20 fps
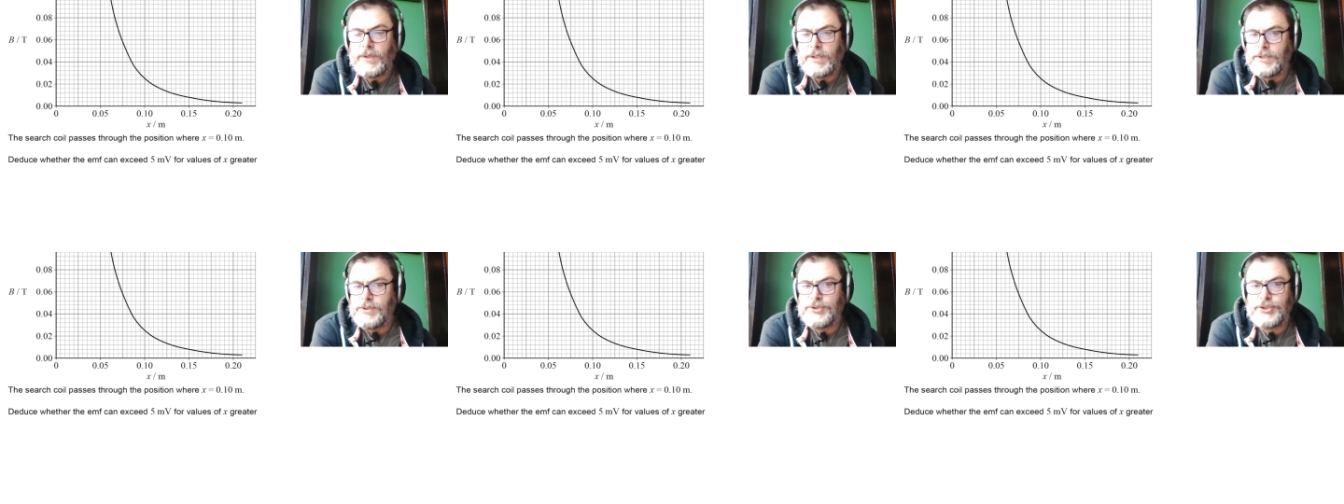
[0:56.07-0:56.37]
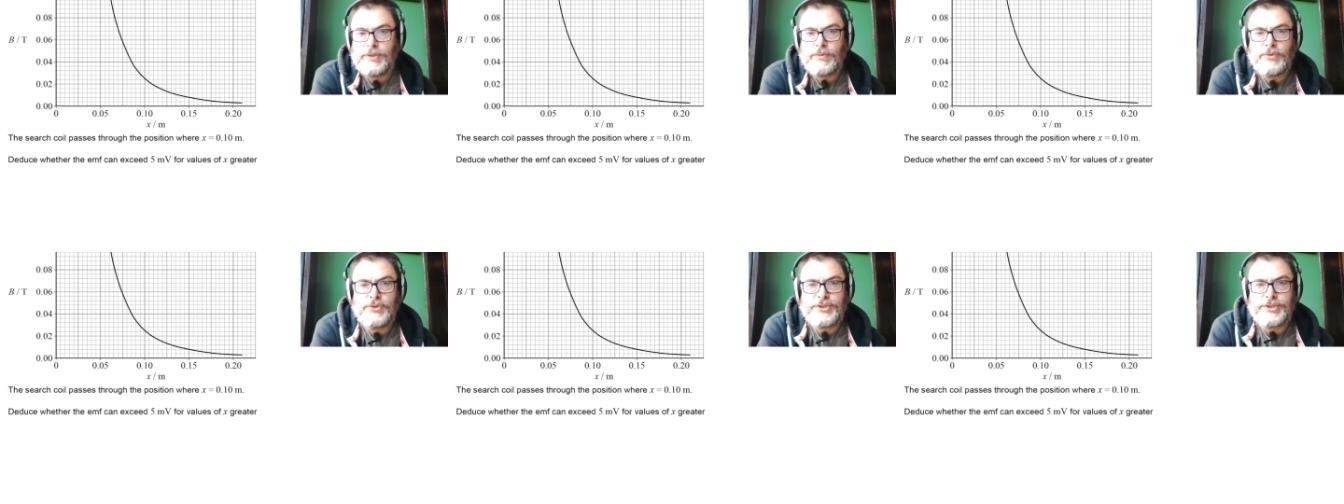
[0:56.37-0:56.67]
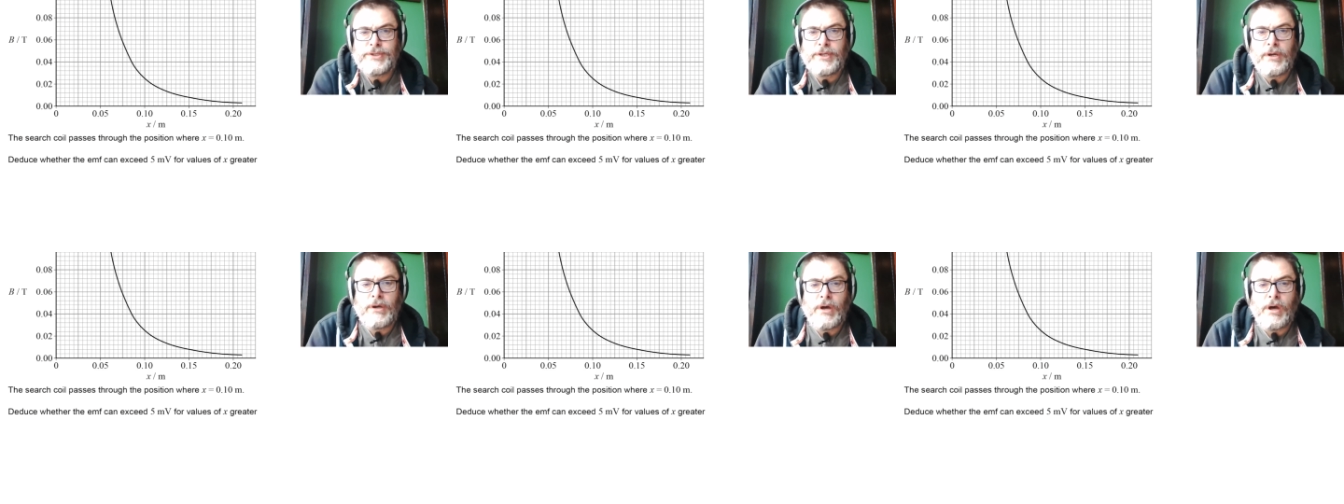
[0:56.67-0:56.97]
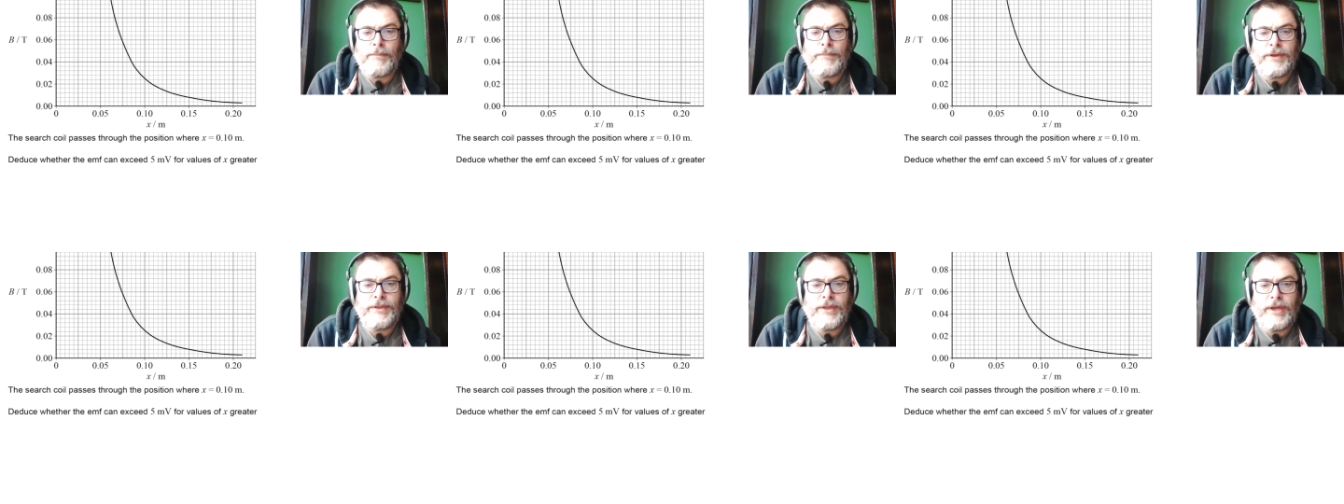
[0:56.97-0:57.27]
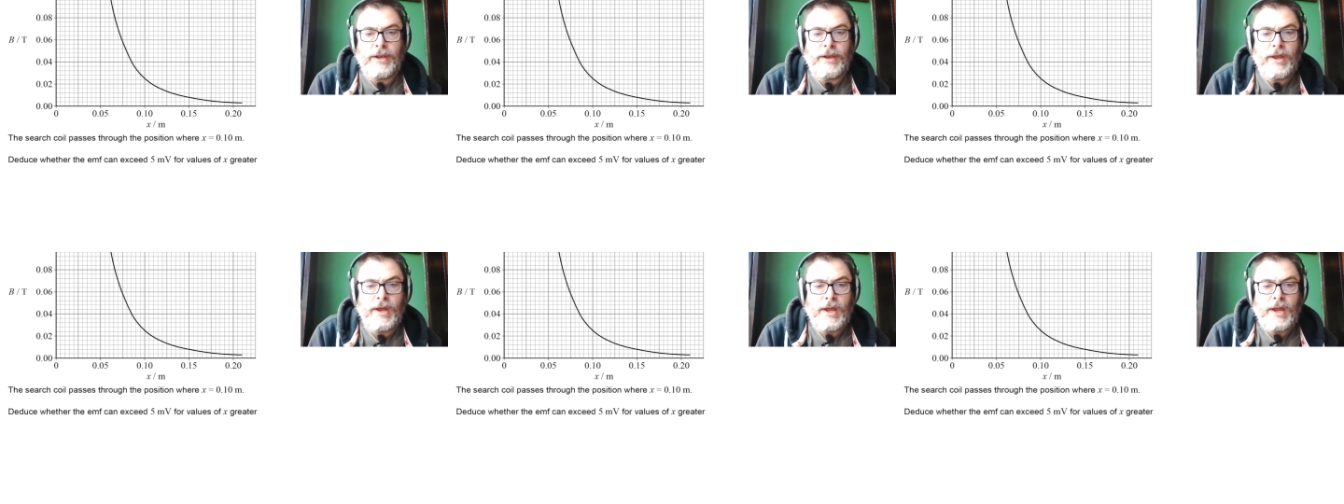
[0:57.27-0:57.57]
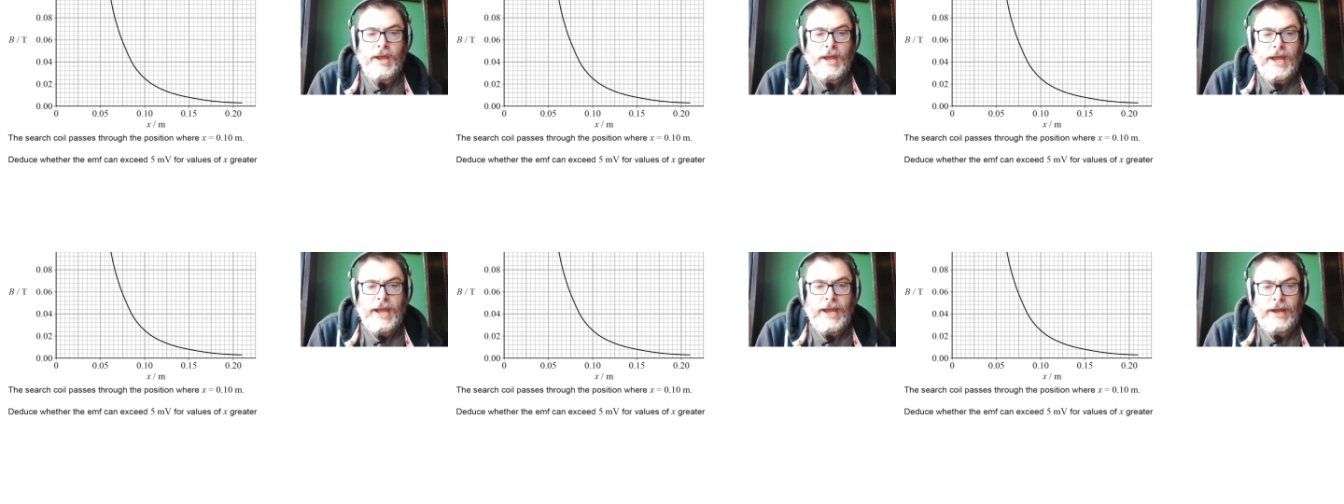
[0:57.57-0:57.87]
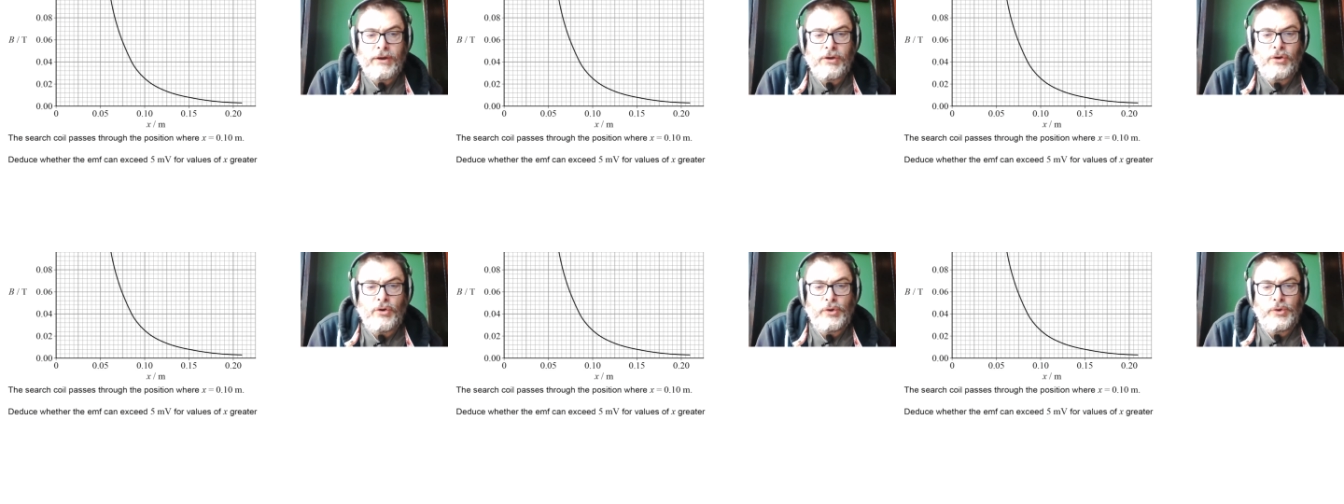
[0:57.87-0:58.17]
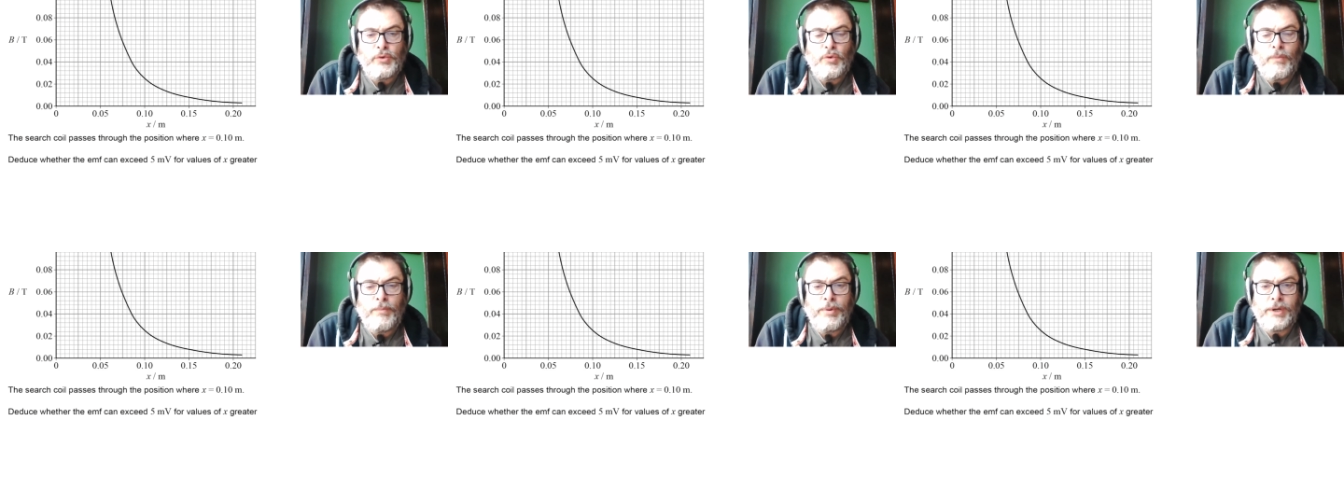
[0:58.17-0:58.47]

So on to the hard bit then. Our coil